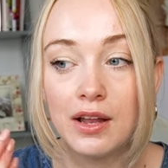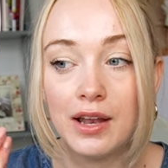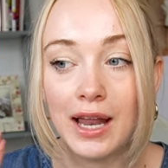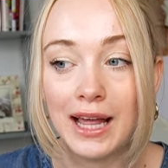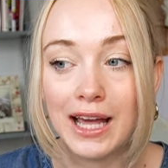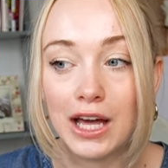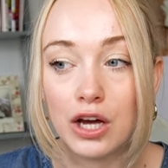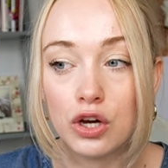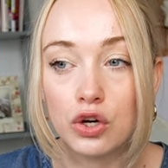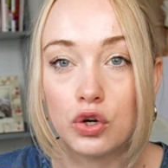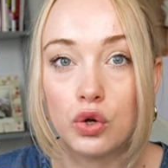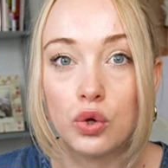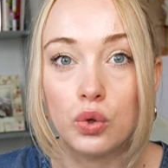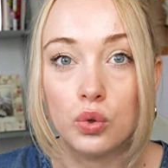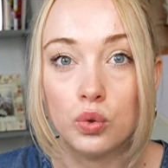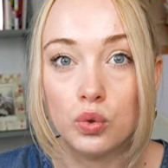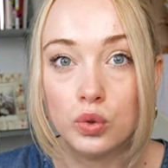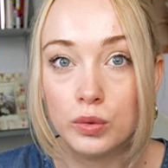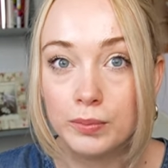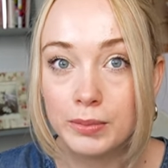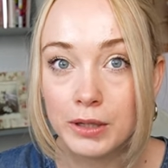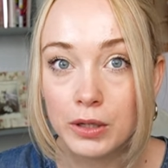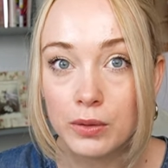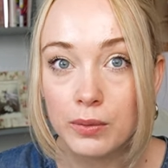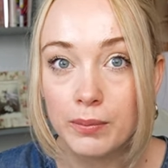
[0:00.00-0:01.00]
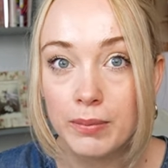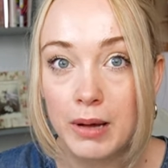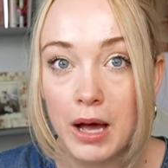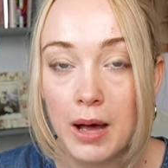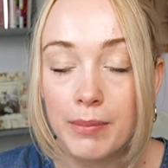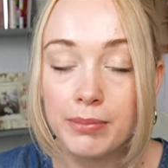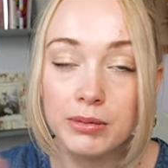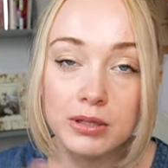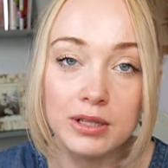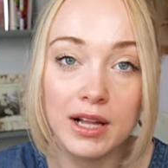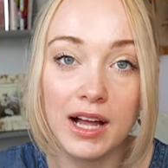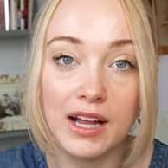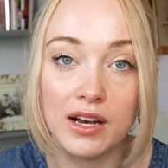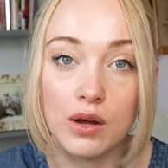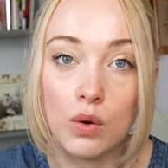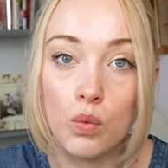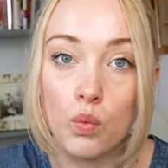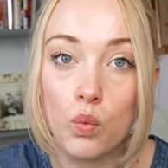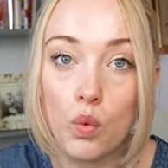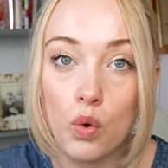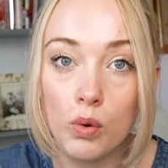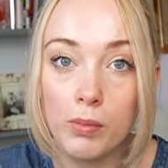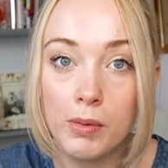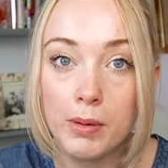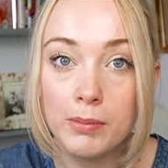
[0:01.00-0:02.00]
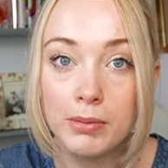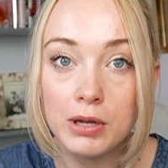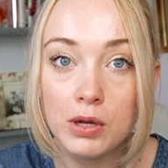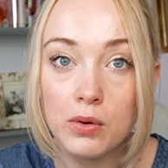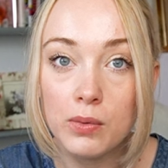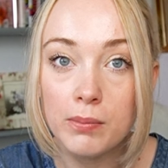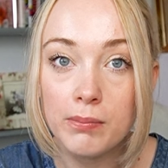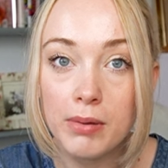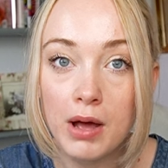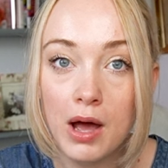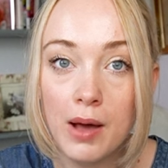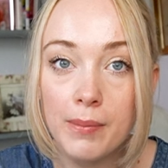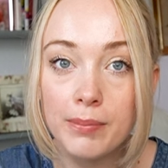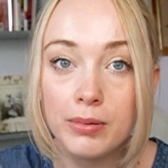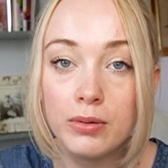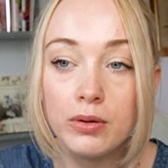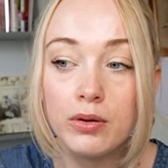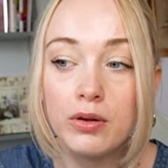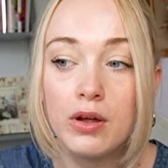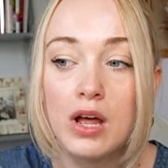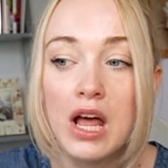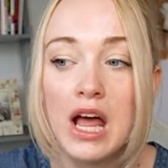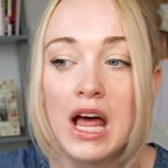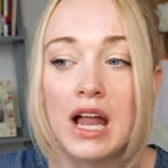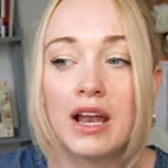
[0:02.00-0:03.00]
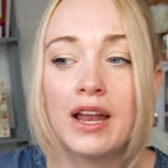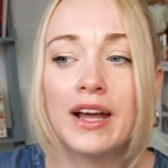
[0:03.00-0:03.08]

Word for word: like a cool blue and purple and a warmer blue and purple.